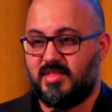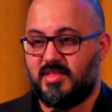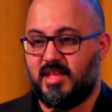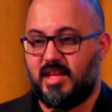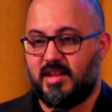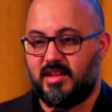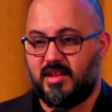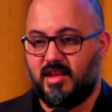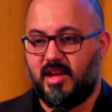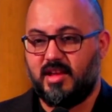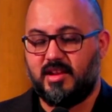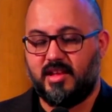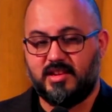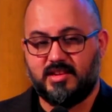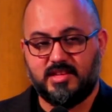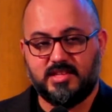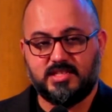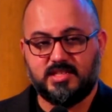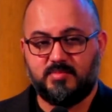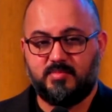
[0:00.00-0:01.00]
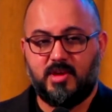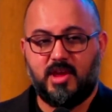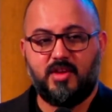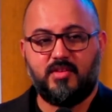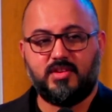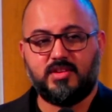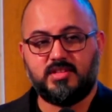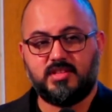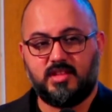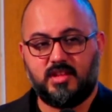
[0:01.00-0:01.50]
At night, I disappear
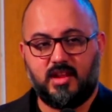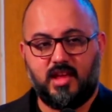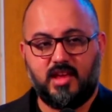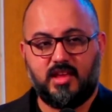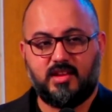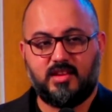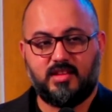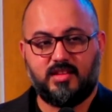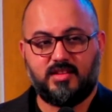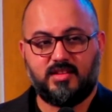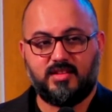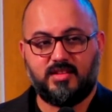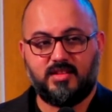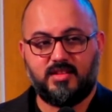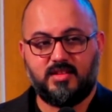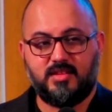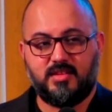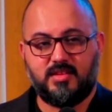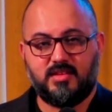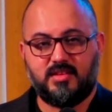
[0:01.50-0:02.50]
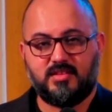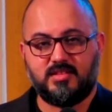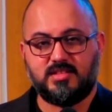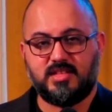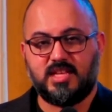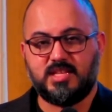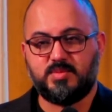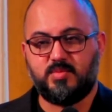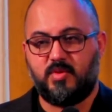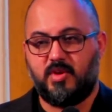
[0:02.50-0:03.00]
into the night. Because
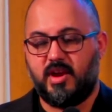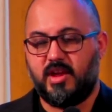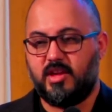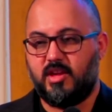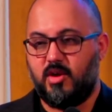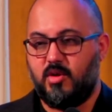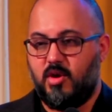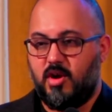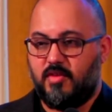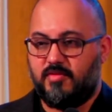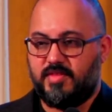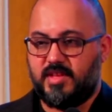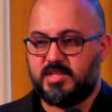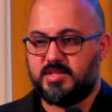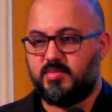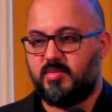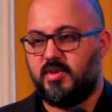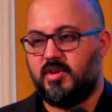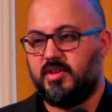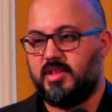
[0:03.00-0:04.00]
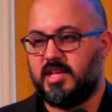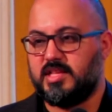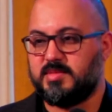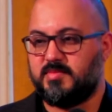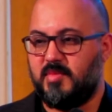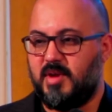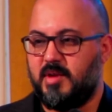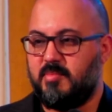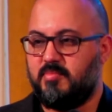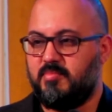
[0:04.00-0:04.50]
that's where I go off. That's
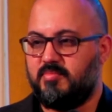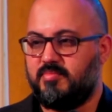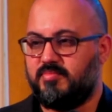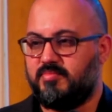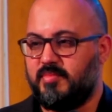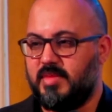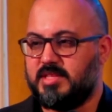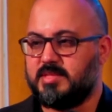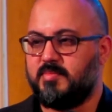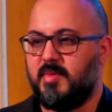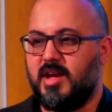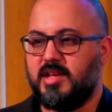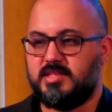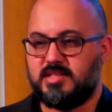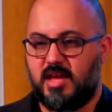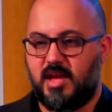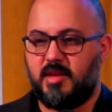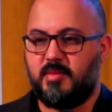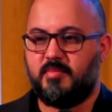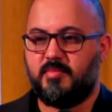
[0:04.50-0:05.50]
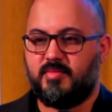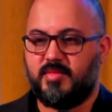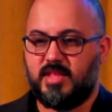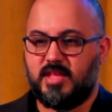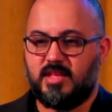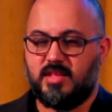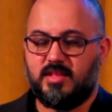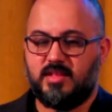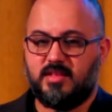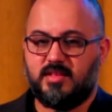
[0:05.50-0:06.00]
my time.
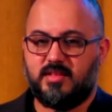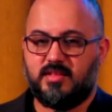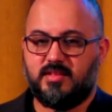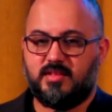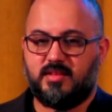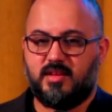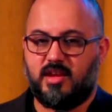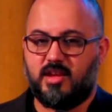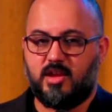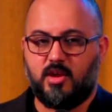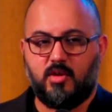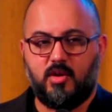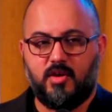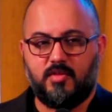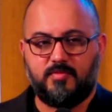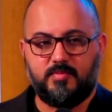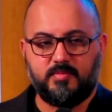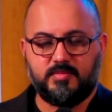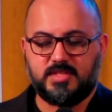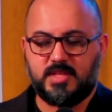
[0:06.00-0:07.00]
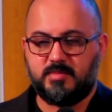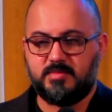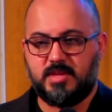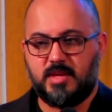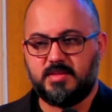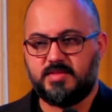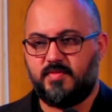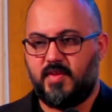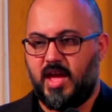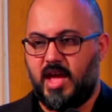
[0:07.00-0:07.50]
I go off
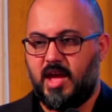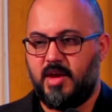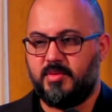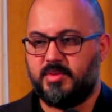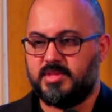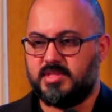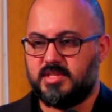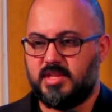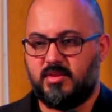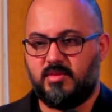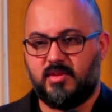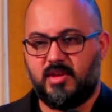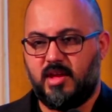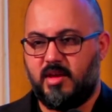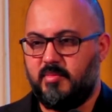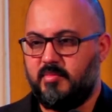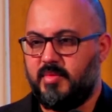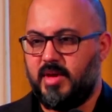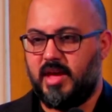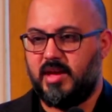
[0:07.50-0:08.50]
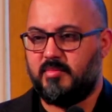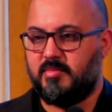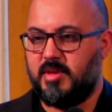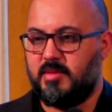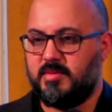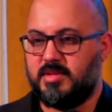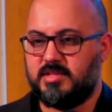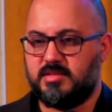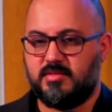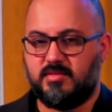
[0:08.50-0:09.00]
sometimes for hours. I don't come back
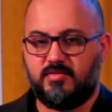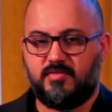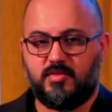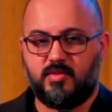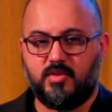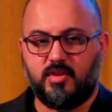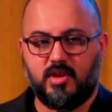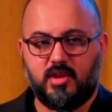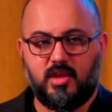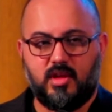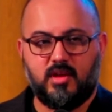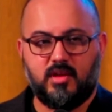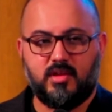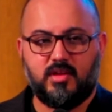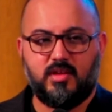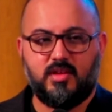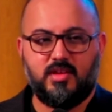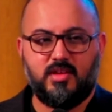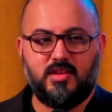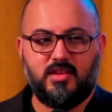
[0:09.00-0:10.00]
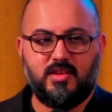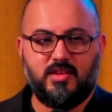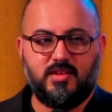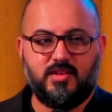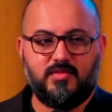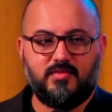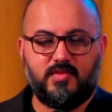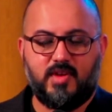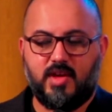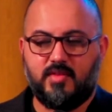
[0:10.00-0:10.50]
maybe till 4 o'clock,
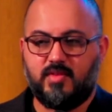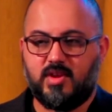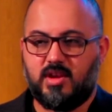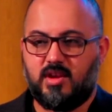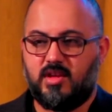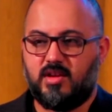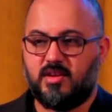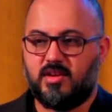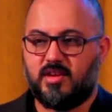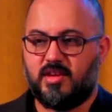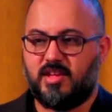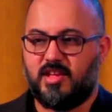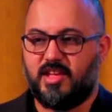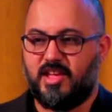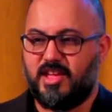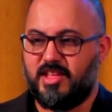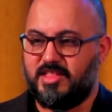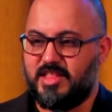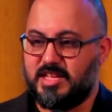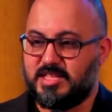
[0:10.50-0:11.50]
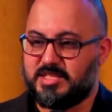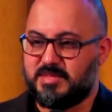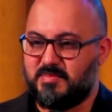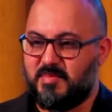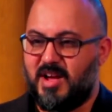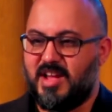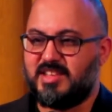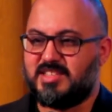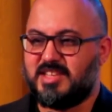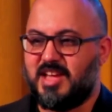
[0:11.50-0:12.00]
5 o'clock. And that's
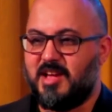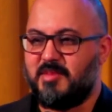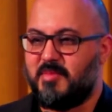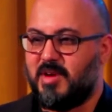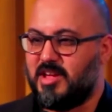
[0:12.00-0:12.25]
my time.